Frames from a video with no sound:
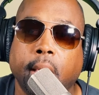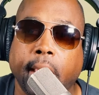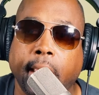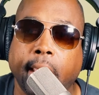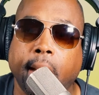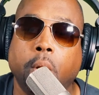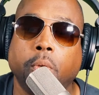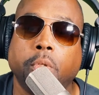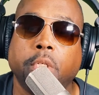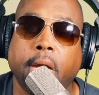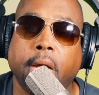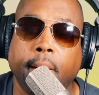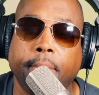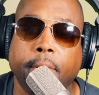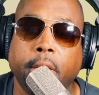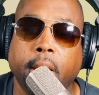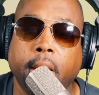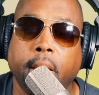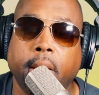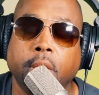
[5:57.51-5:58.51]
And on top
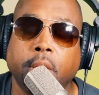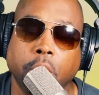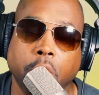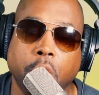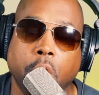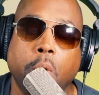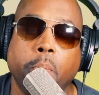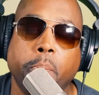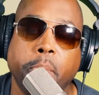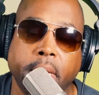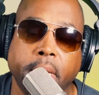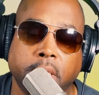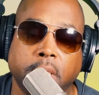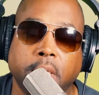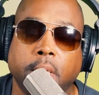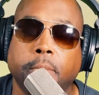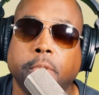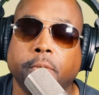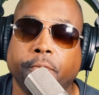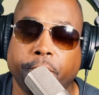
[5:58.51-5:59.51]
of that, you're going to
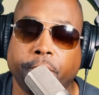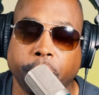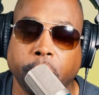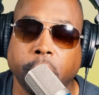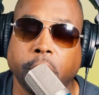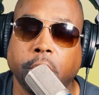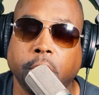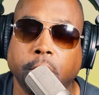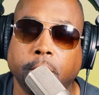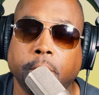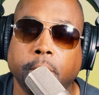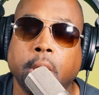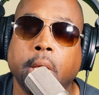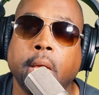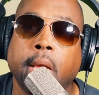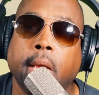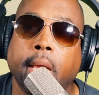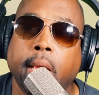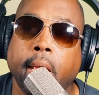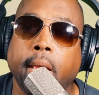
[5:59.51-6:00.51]
mess up some friendships
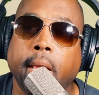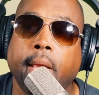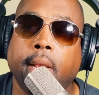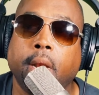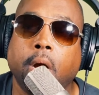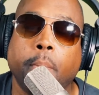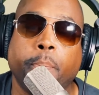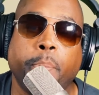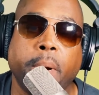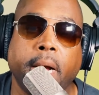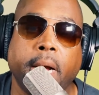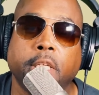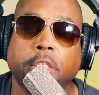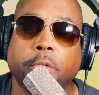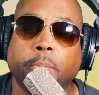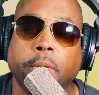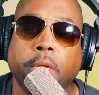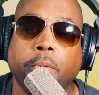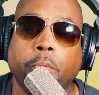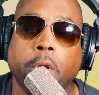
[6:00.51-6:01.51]
and a
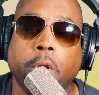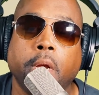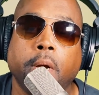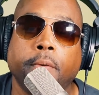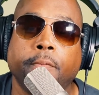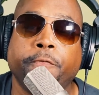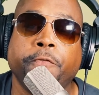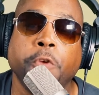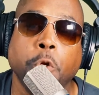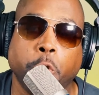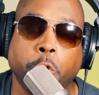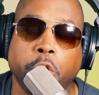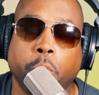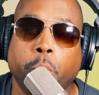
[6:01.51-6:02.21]
possibly future